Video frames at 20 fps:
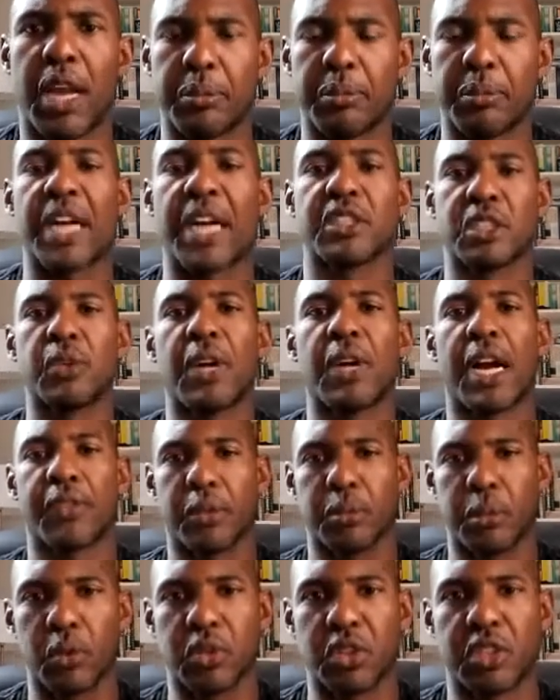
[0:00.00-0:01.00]
I do have
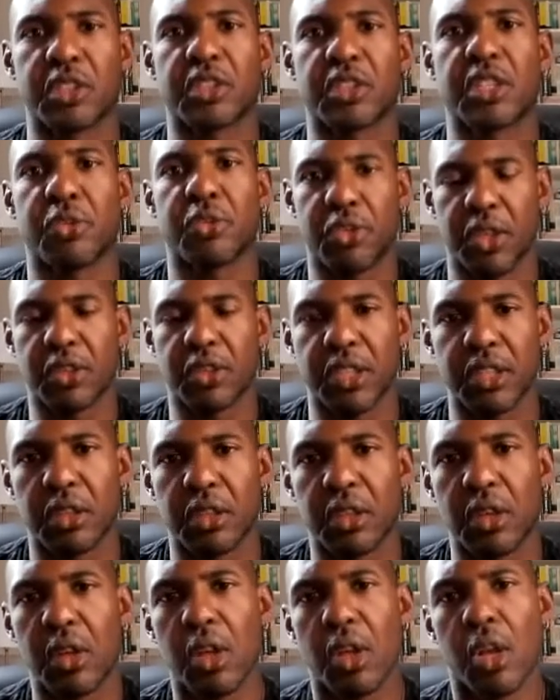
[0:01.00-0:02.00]
emotions. I feel it.
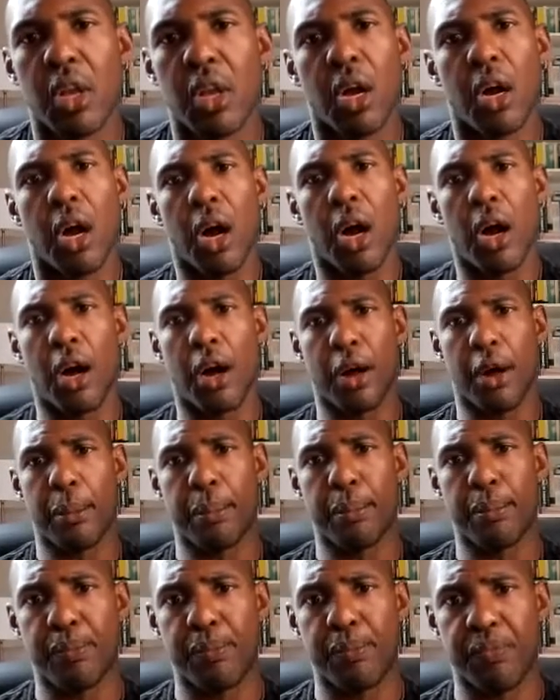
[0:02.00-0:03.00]

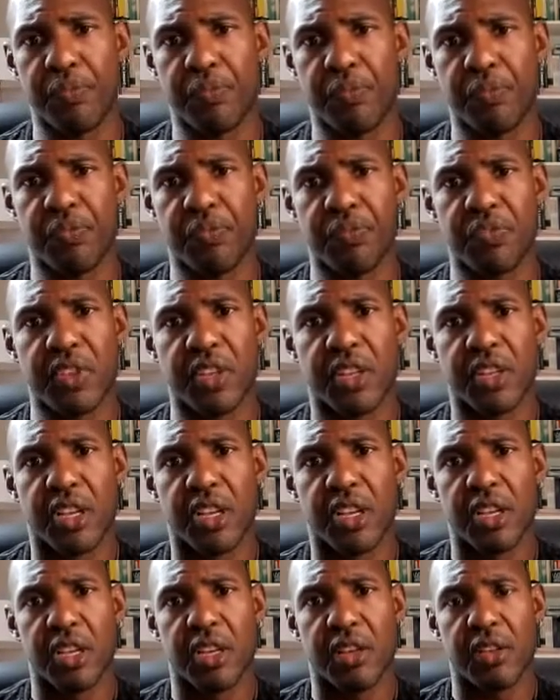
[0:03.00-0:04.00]
That
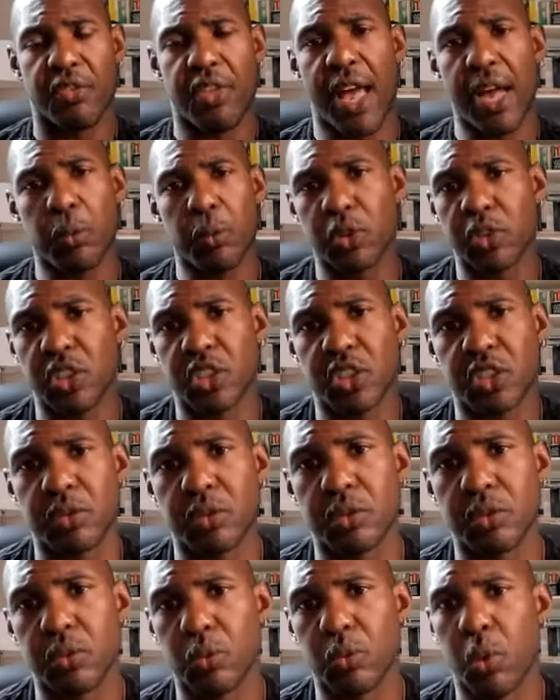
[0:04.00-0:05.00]
was
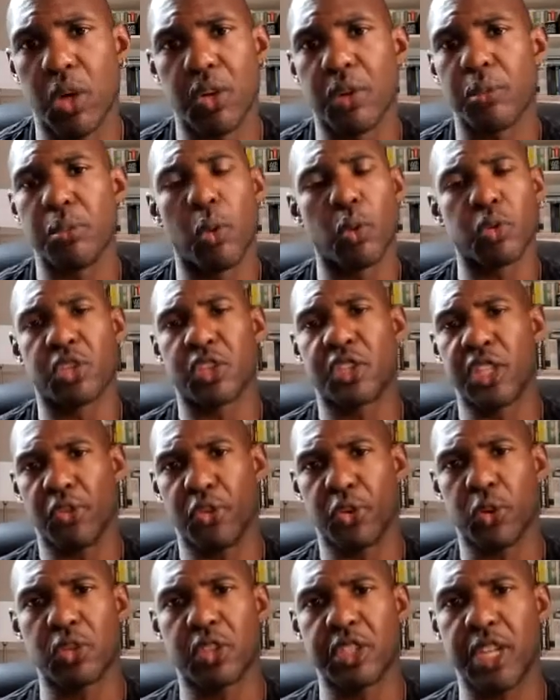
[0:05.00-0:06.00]
one of the most
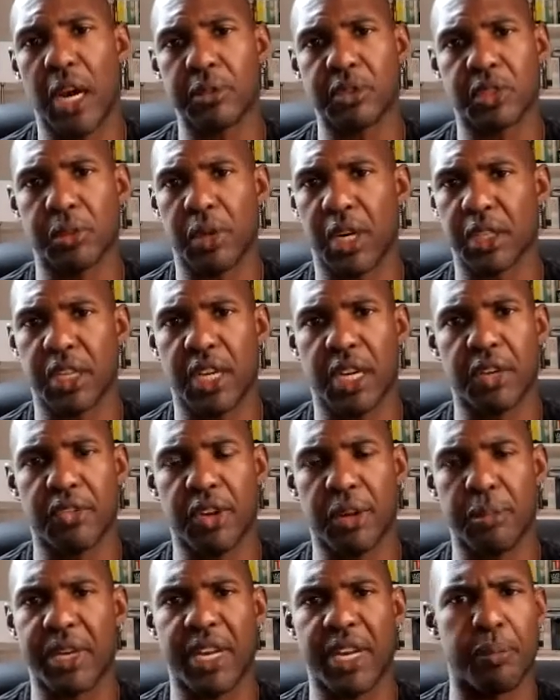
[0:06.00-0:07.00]
difficult times of my life.
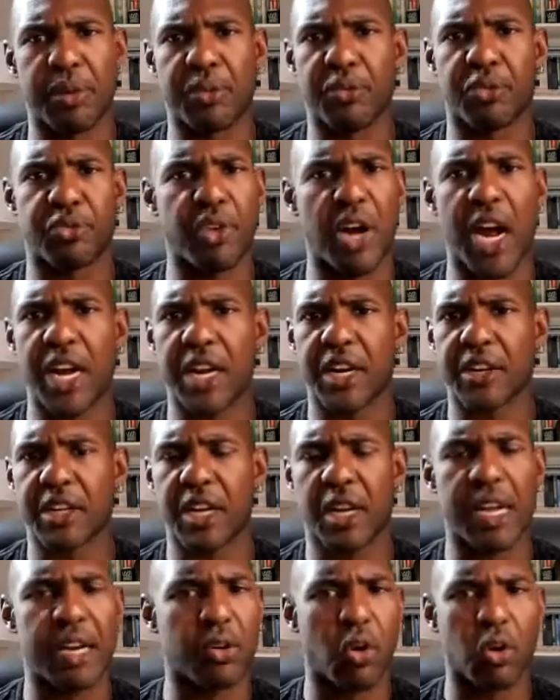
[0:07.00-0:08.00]
I mean, I've been fired.
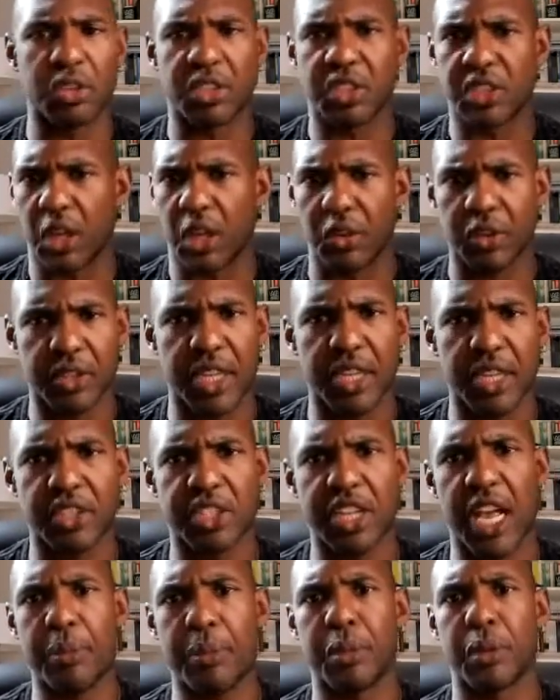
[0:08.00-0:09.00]
I had all these other things
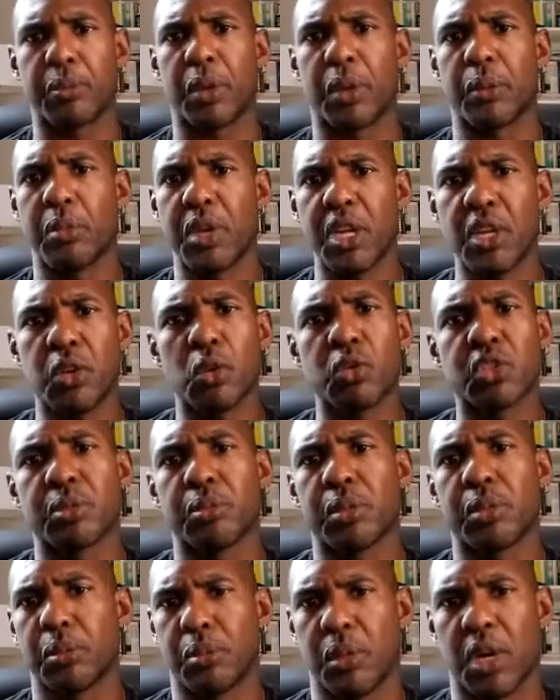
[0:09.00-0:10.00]
happen, but me losing
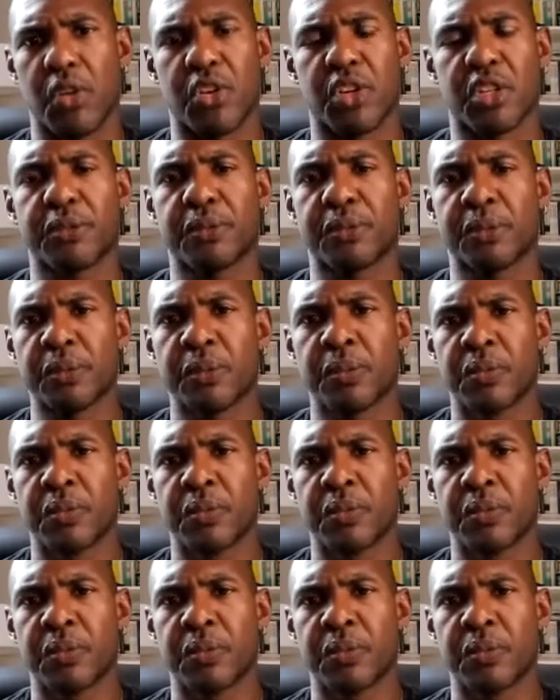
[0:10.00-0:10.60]
my mother,